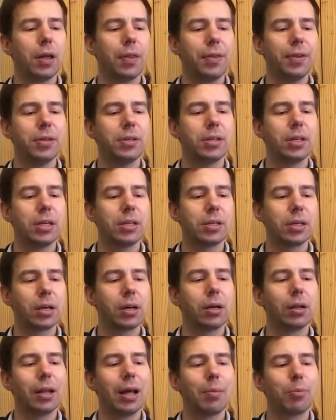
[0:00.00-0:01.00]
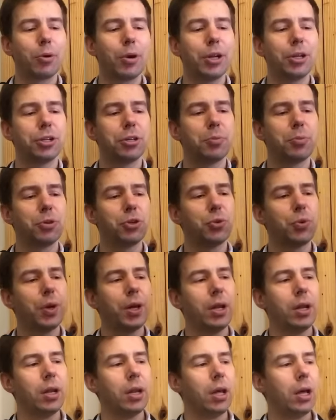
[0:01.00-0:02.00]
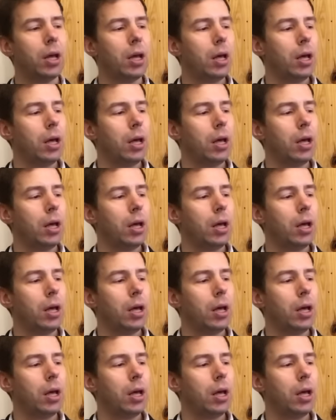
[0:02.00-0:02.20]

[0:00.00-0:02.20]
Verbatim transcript: this is a collaboration between